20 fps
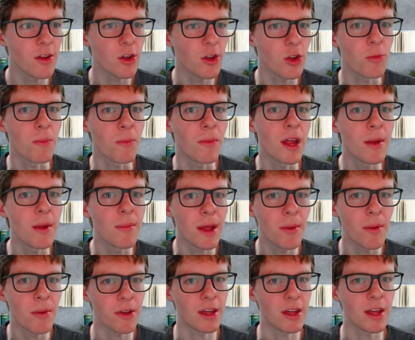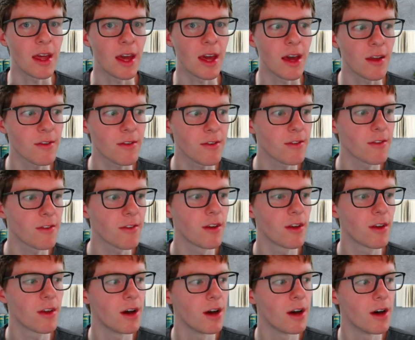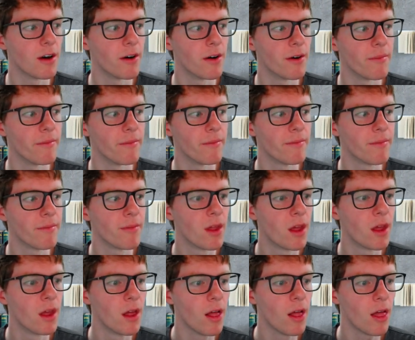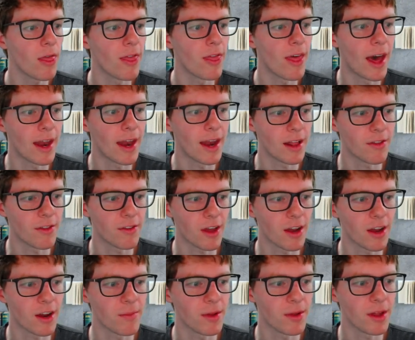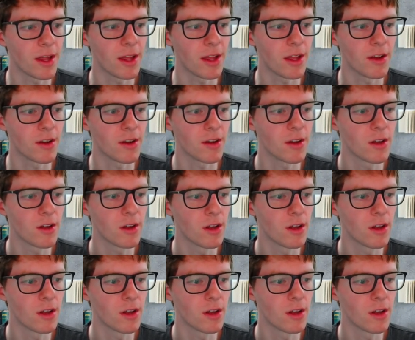you may be able to guess that it's going to be